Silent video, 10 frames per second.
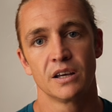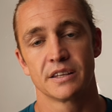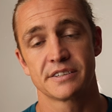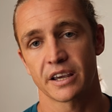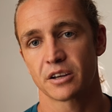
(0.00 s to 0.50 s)

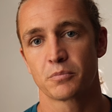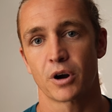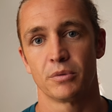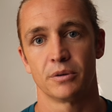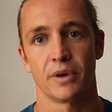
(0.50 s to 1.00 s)
The second
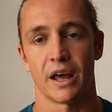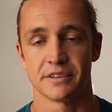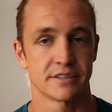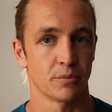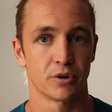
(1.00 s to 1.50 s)
problem,
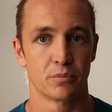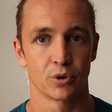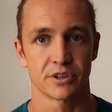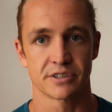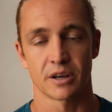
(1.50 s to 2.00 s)
and someone
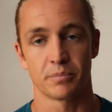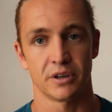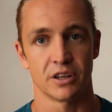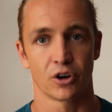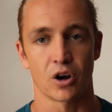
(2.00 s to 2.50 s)
brought this up
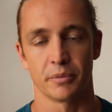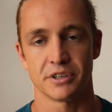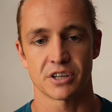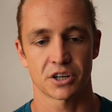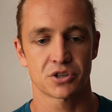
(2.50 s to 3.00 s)
in the
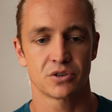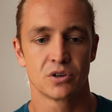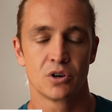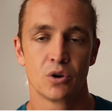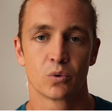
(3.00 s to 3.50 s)
comment section,
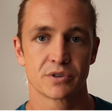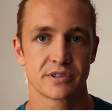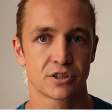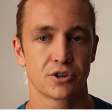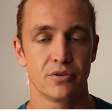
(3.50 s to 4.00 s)
was
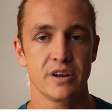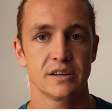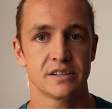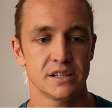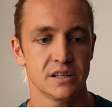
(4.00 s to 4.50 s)
that
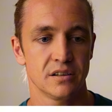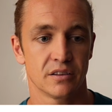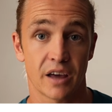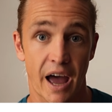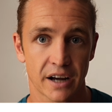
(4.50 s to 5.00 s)
green tea,
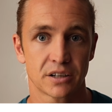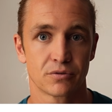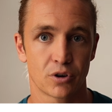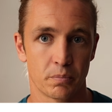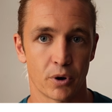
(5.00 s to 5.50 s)
the
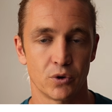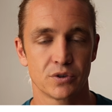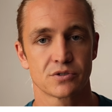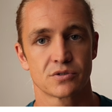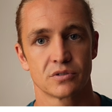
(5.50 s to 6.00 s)
active
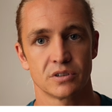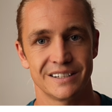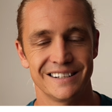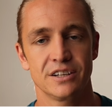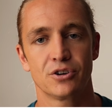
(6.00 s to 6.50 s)
components,
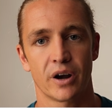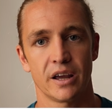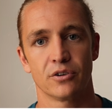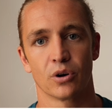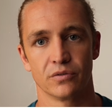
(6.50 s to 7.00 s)

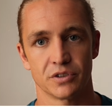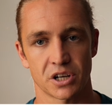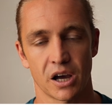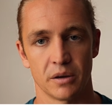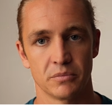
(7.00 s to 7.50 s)
degrade over
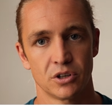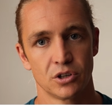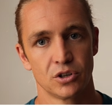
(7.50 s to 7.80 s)
time.